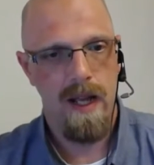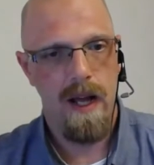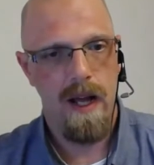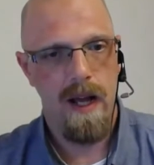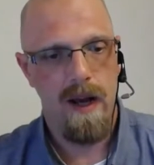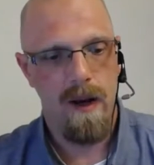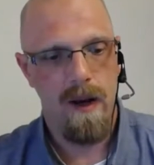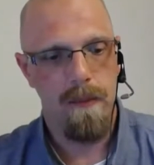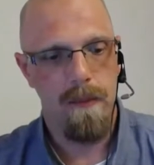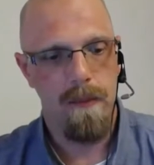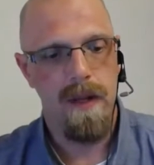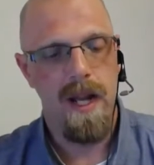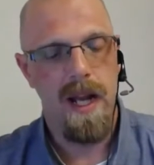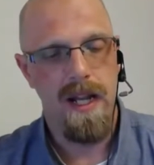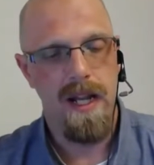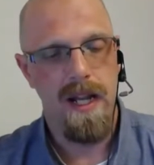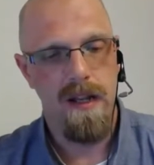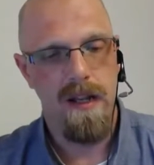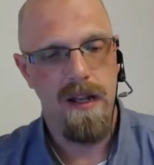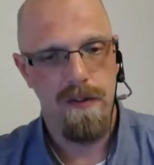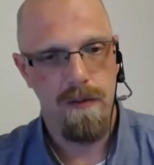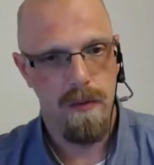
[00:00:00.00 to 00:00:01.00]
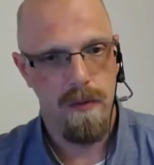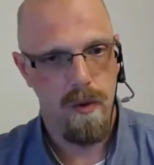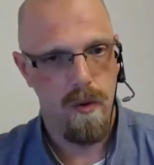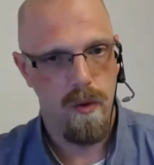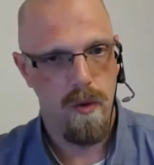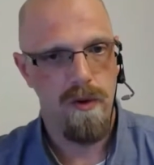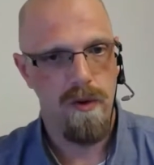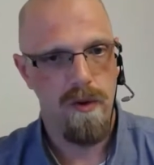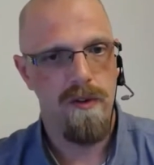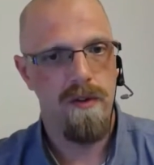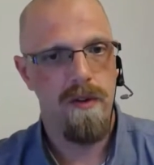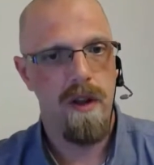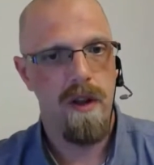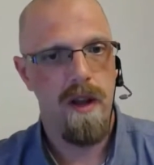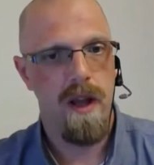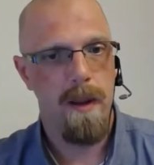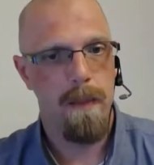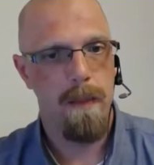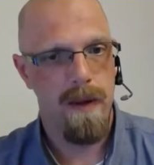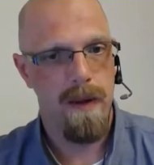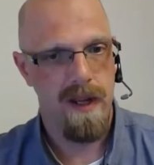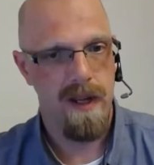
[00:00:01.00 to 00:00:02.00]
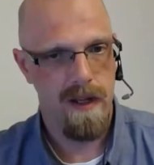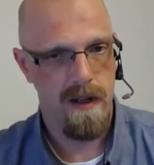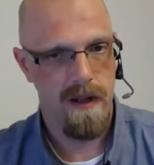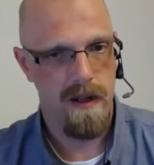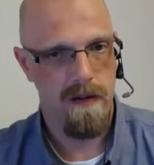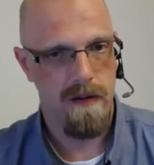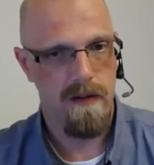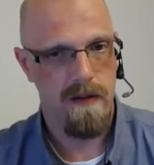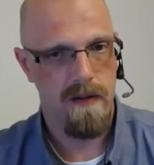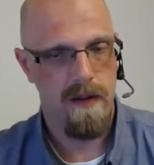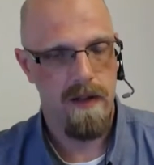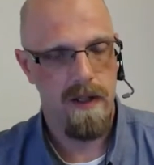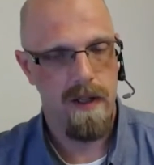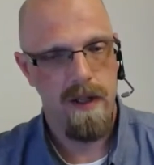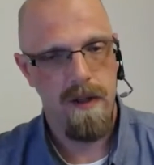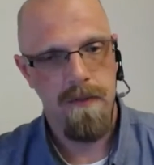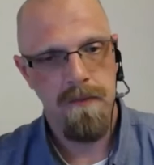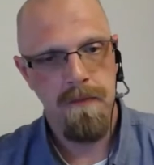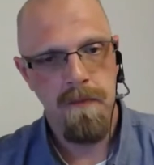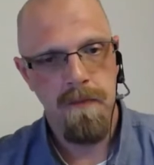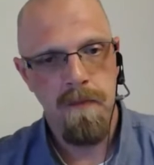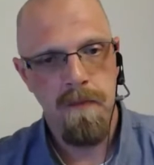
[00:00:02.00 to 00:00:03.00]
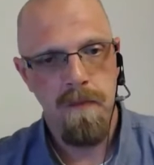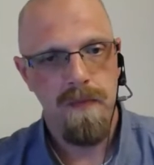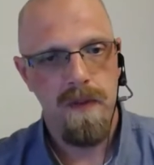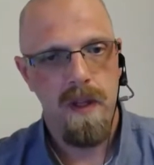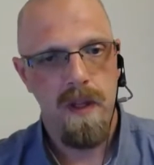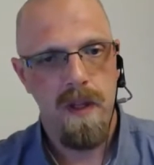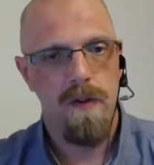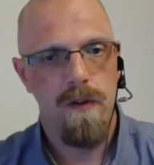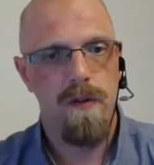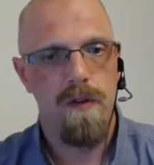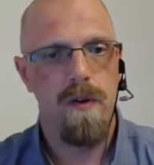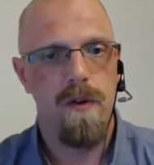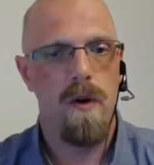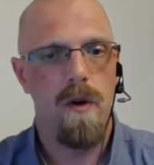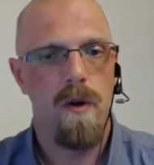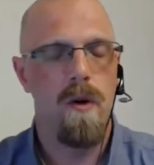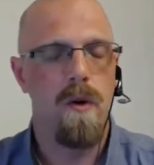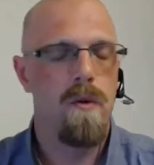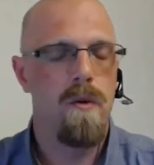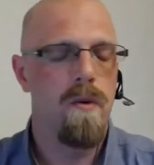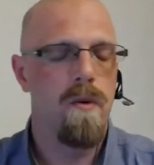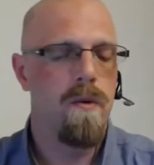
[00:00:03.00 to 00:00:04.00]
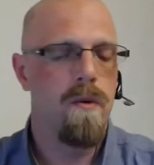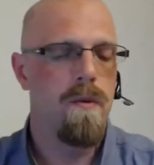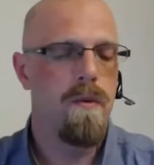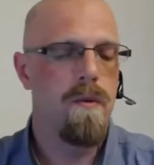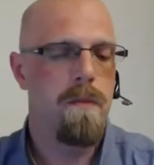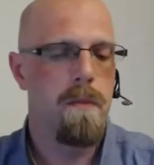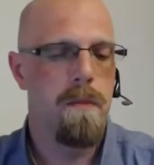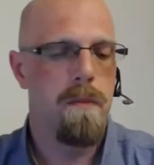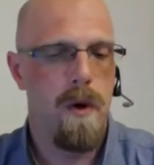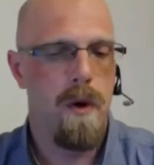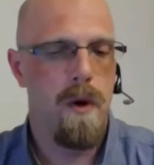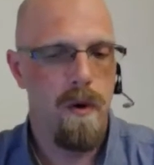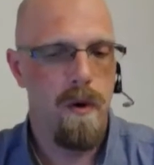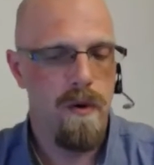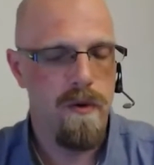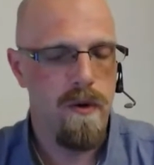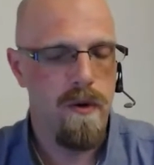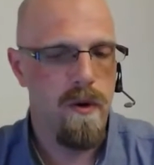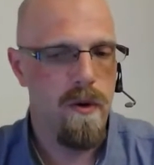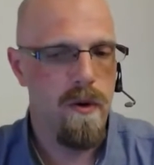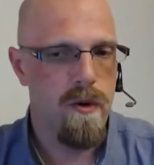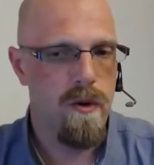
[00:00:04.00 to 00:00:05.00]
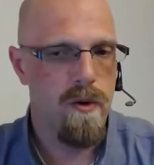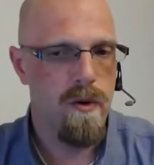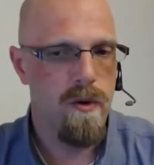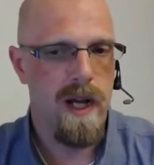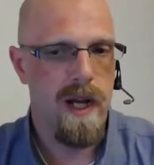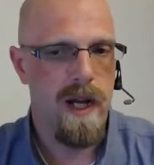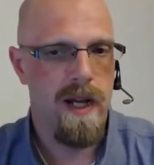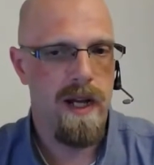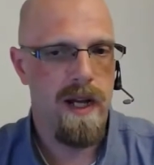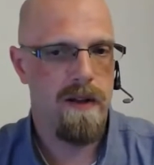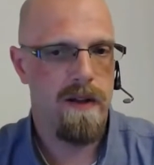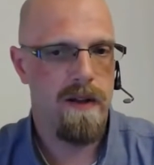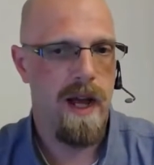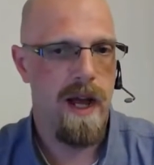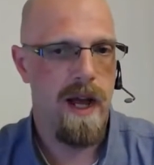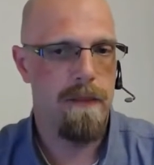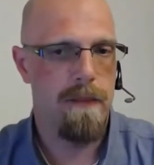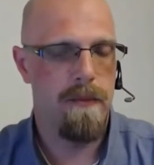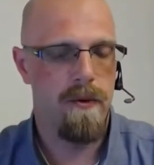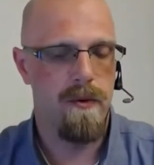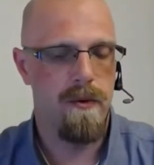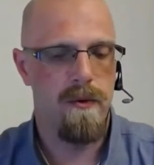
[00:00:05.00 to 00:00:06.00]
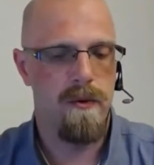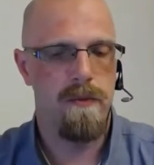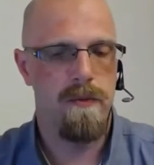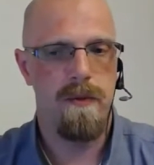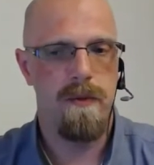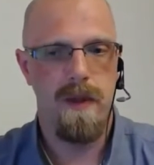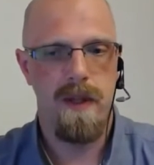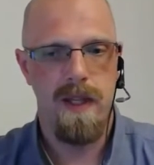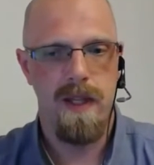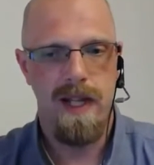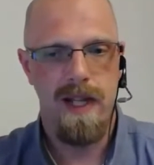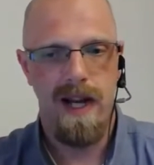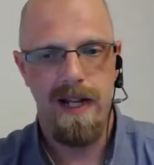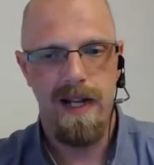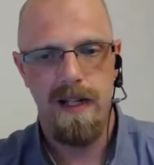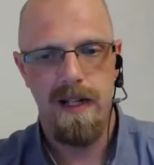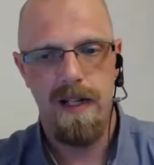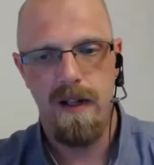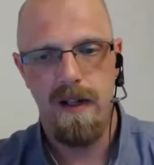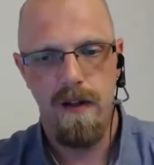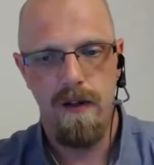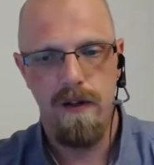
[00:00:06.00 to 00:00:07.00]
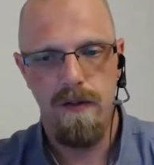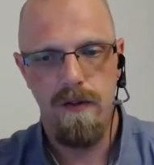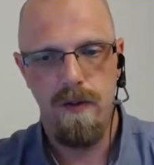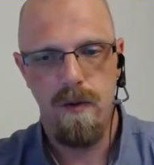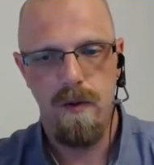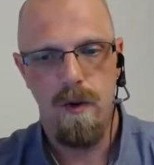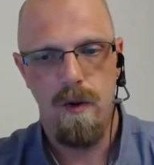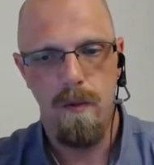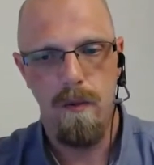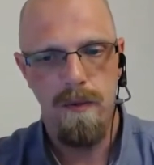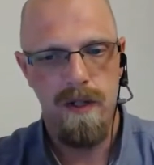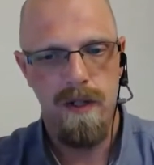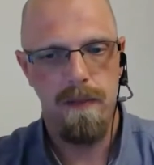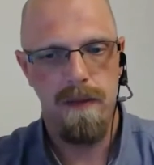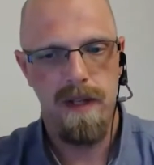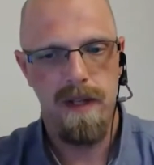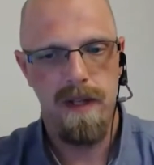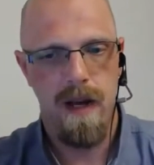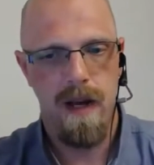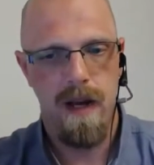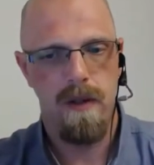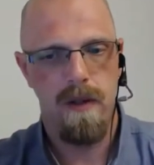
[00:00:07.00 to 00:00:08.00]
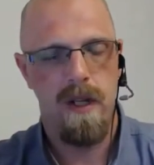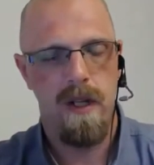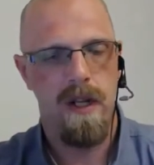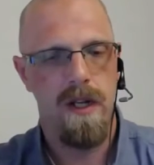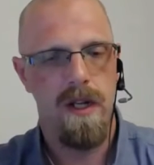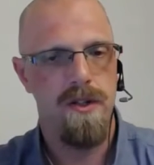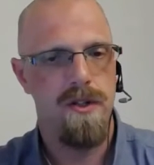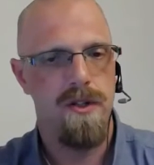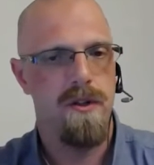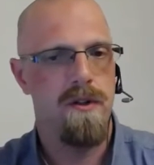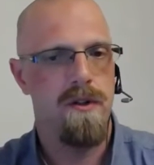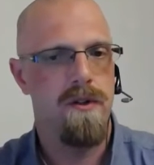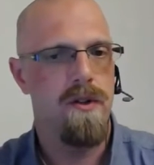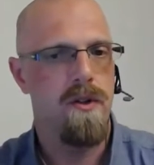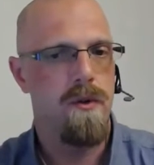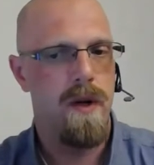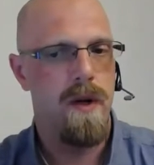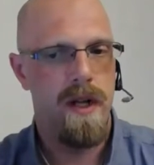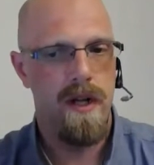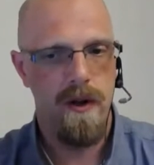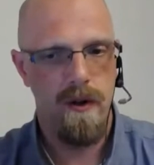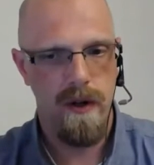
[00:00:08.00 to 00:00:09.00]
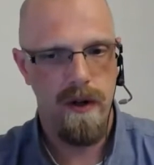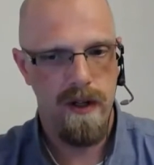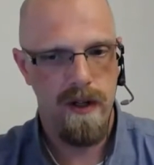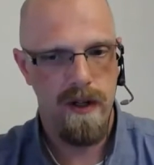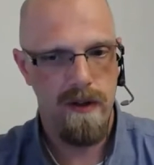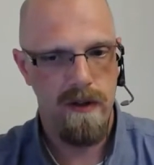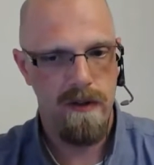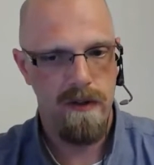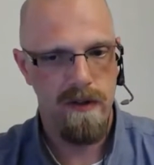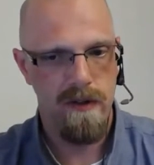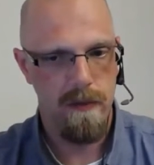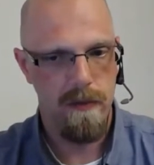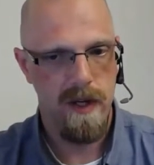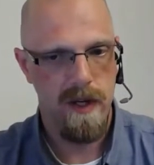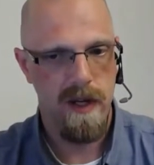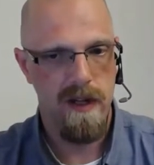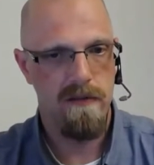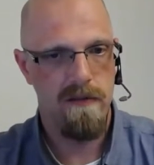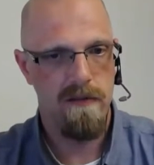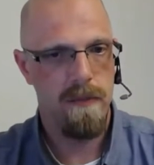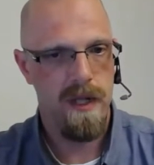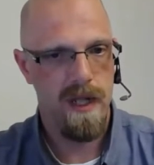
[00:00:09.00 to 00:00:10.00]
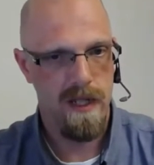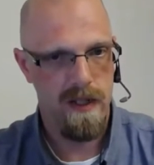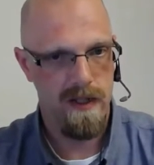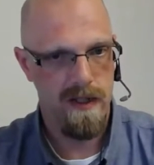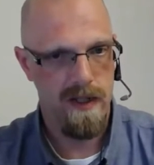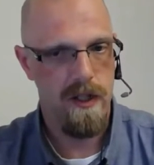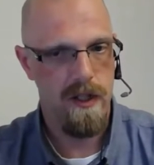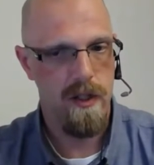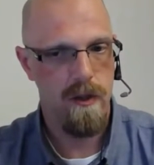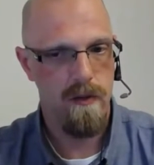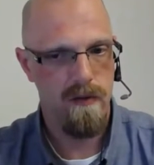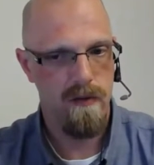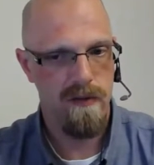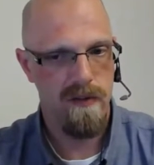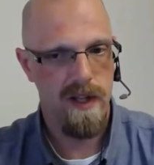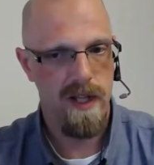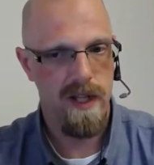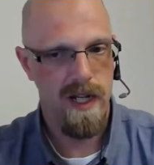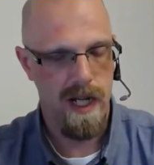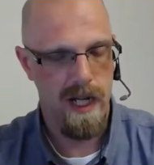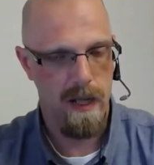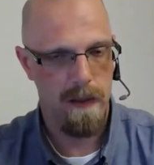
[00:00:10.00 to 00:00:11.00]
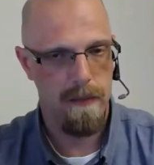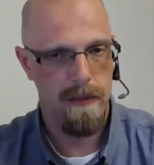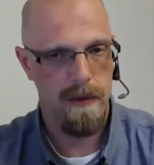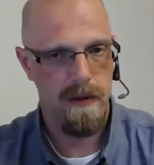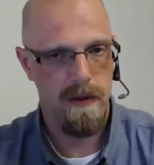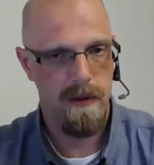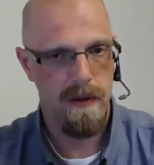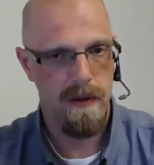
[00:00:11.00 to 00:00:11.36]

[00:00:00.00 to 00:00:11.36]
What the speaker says: And it supports a PIN. So both Google and Apple, the idea is you open up the application, you enter in some kind of PIN that you've set up.